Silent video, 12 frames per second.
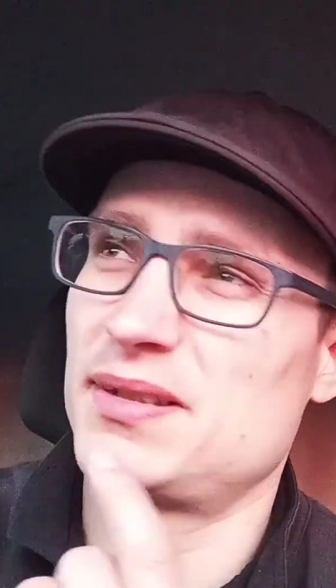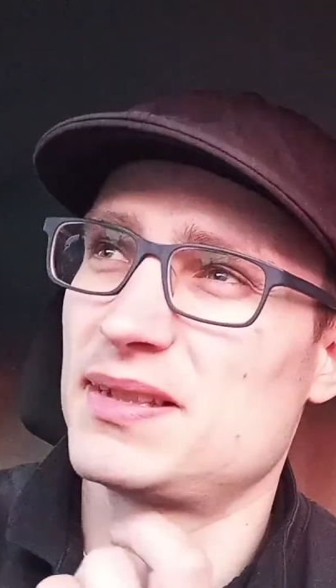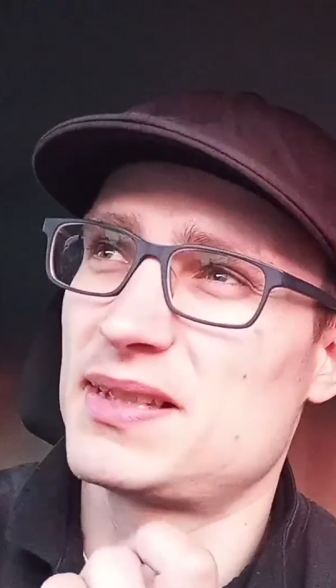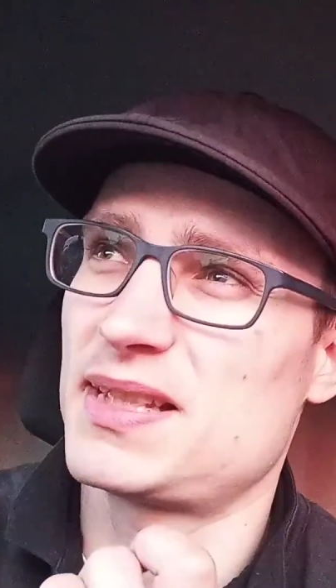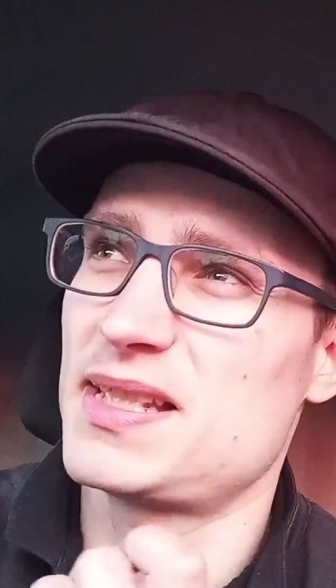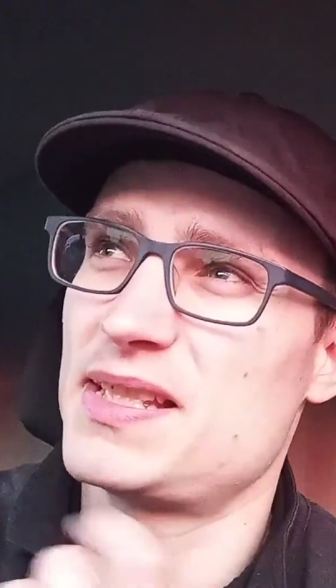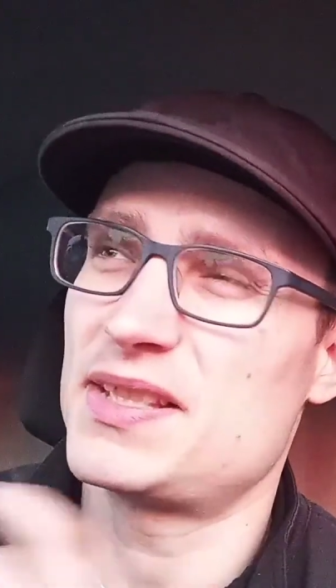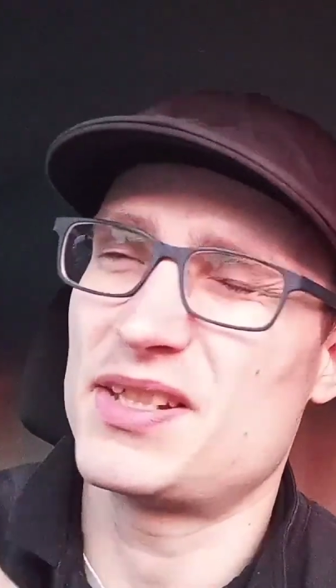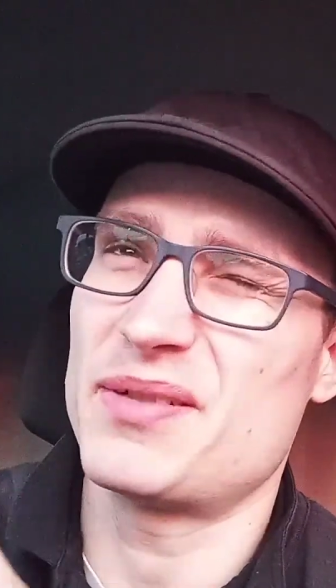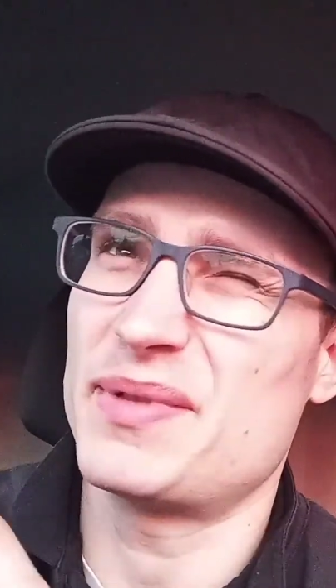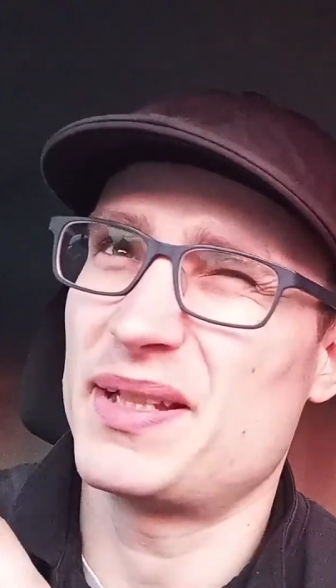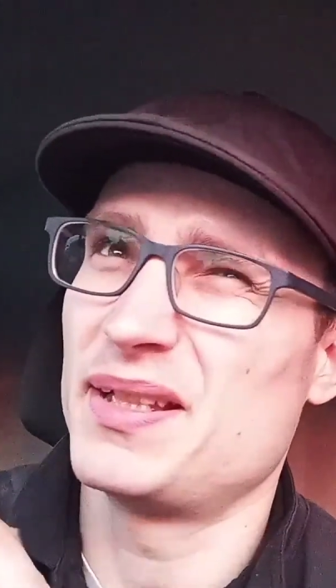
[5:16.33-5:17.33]
it's easy to know,
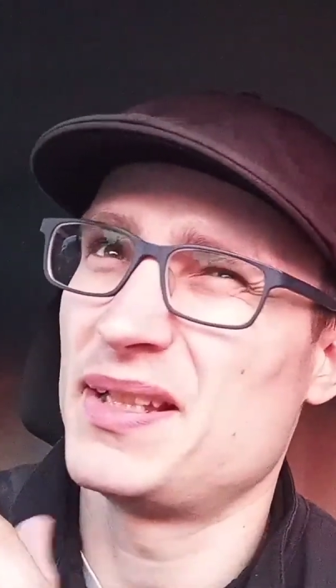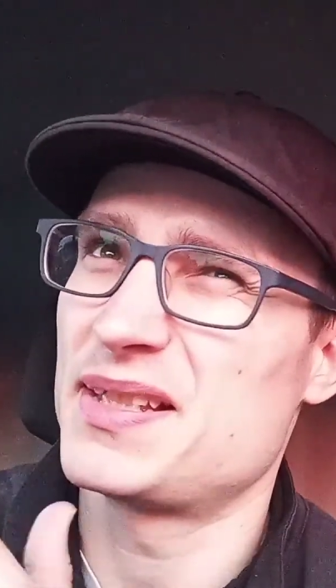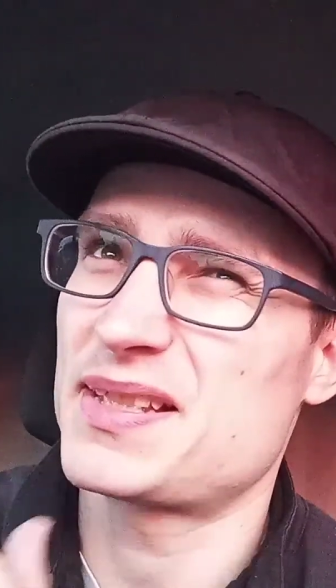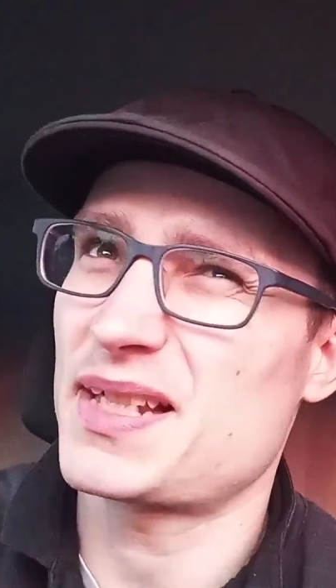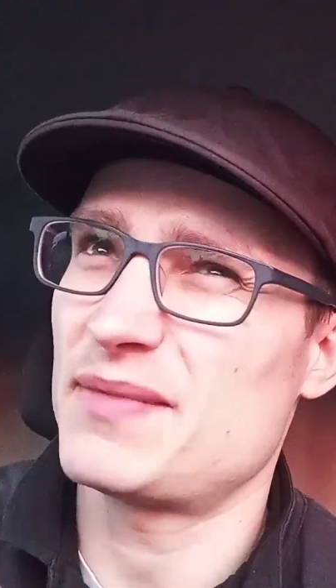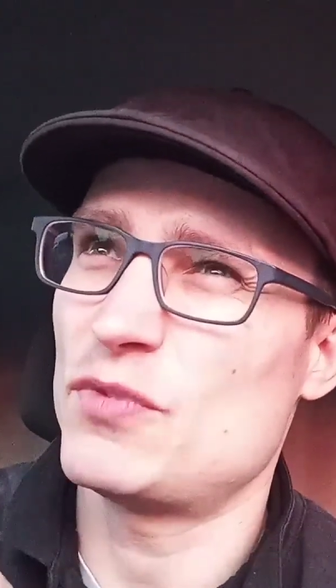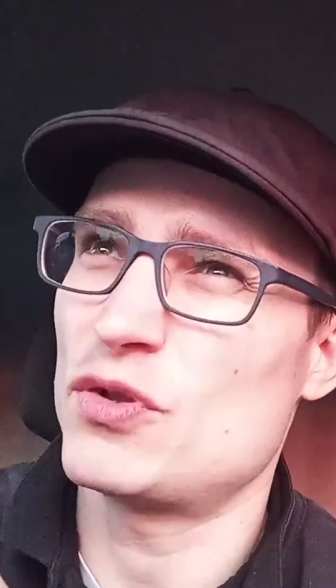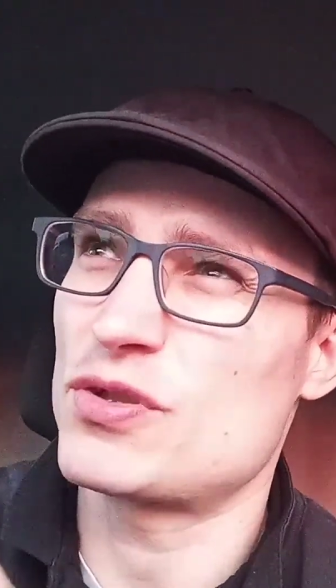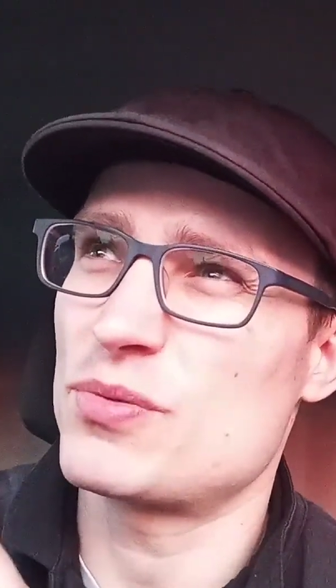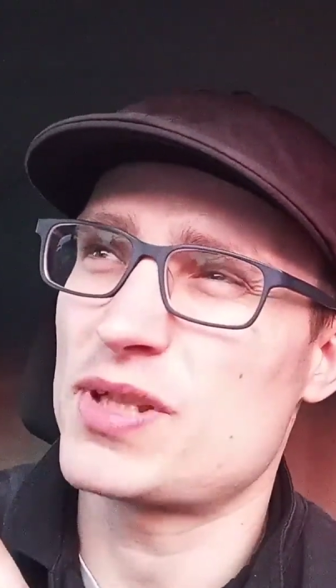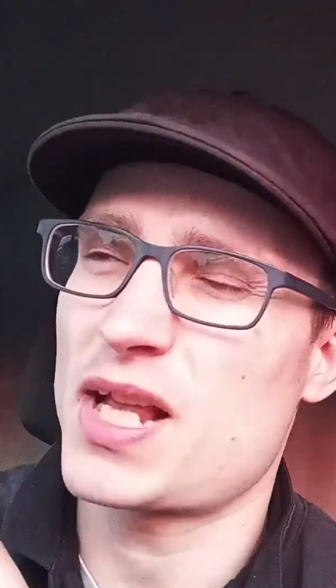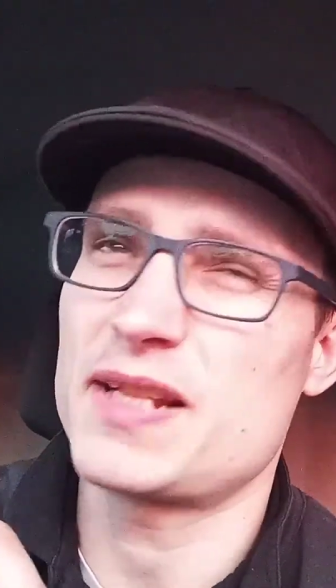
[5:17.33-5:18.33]
but it's kind of more
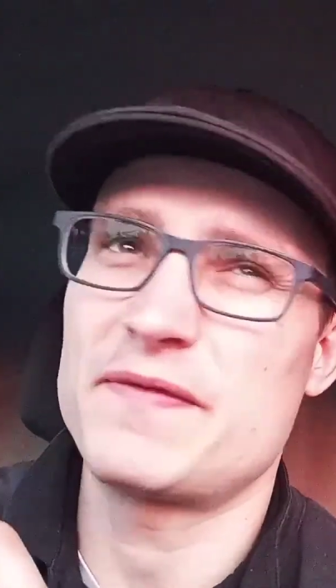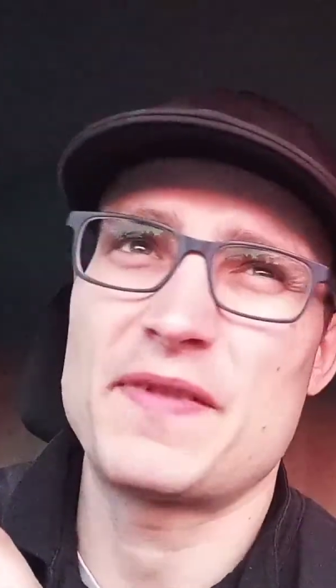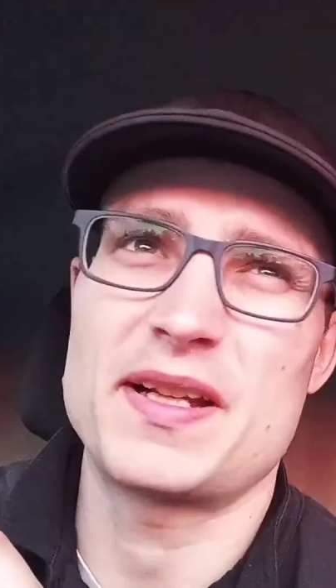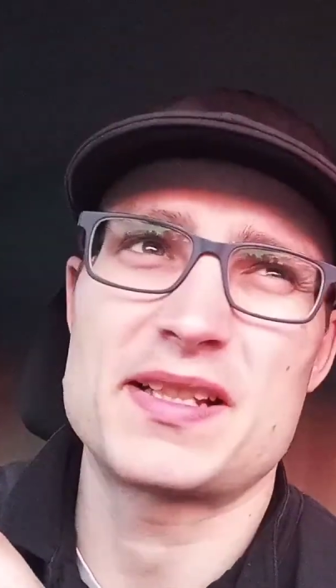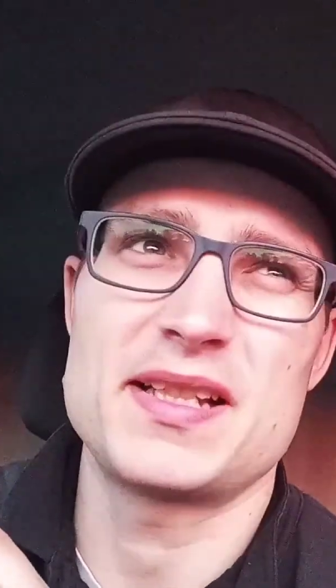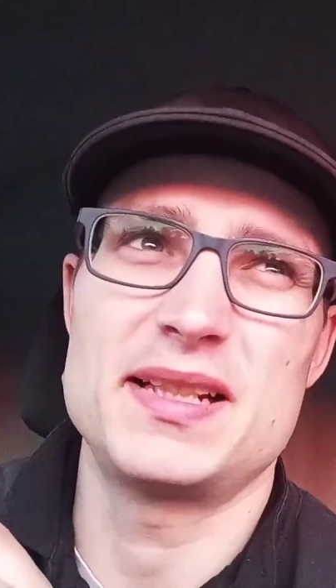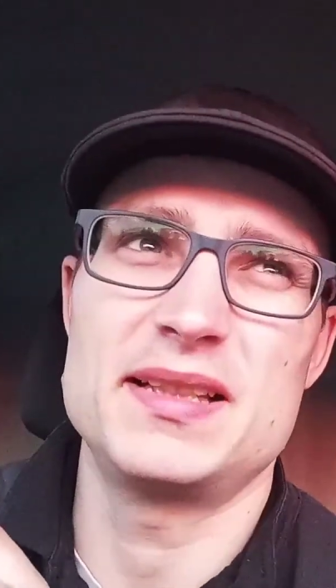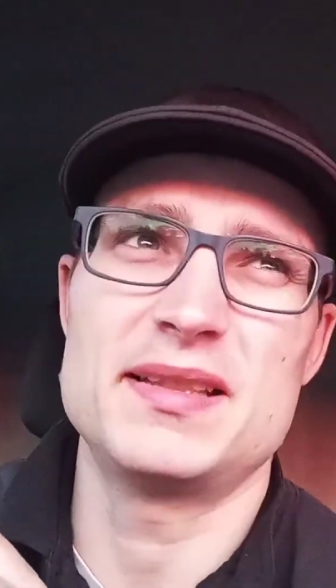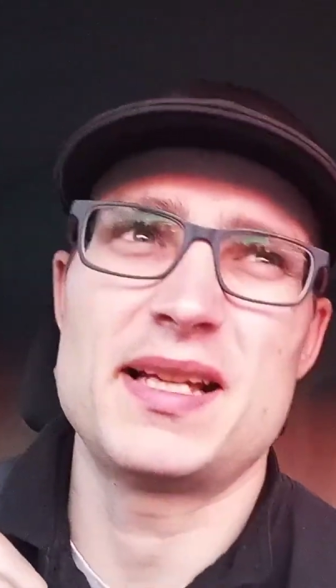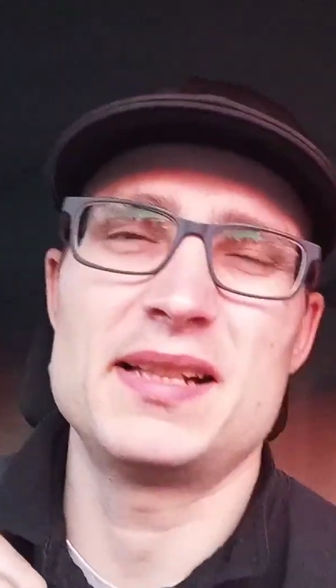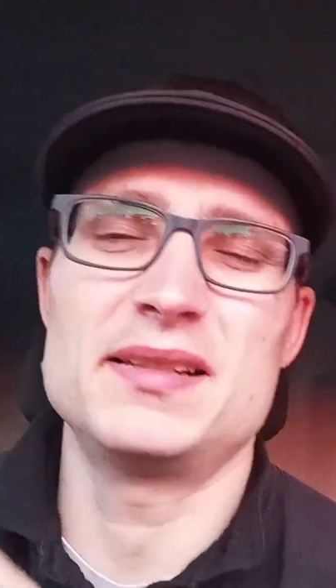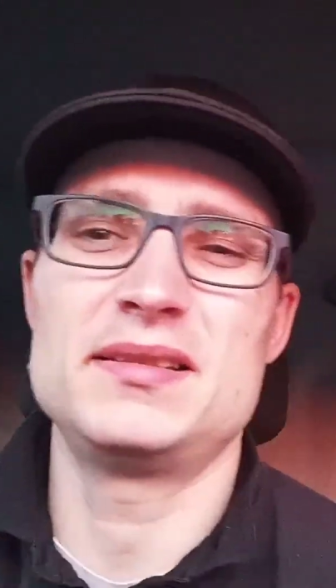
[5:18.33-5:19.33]
towards Halifax,
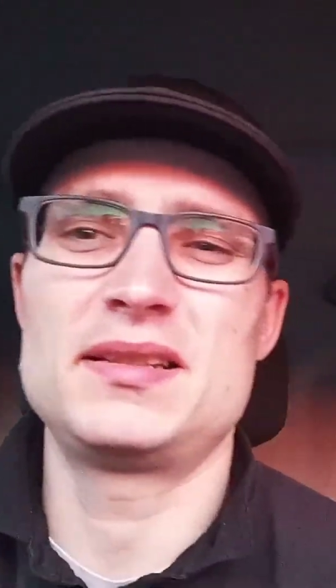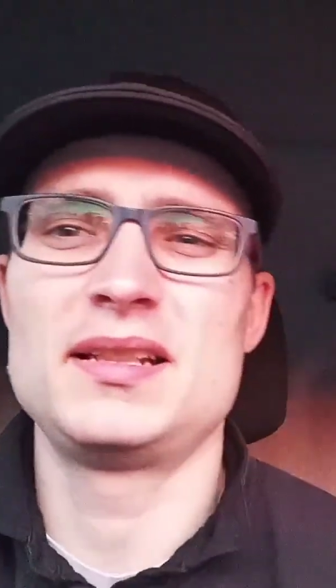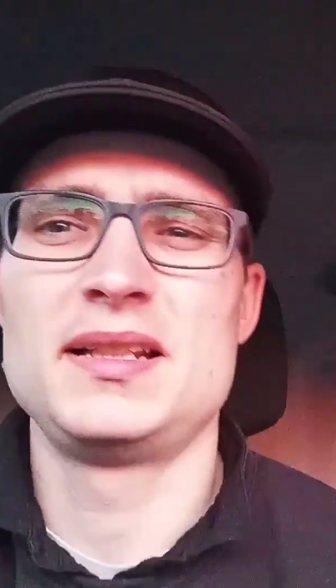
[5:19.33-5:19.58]
Elland.